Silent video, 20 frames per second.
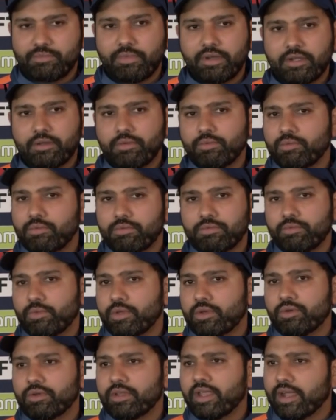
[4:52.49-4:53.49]
but
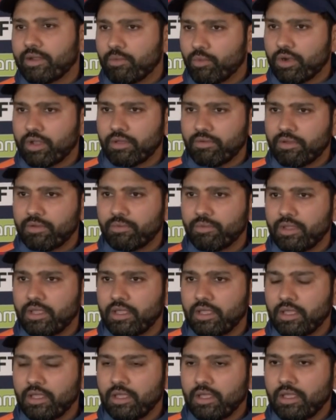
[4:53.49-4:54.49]
we could get whatever
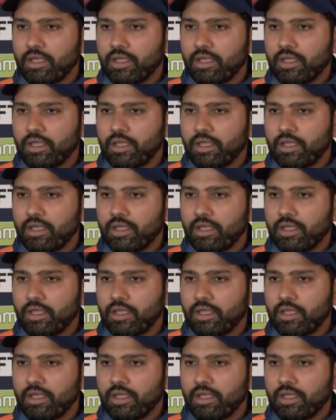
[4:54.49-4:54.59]
we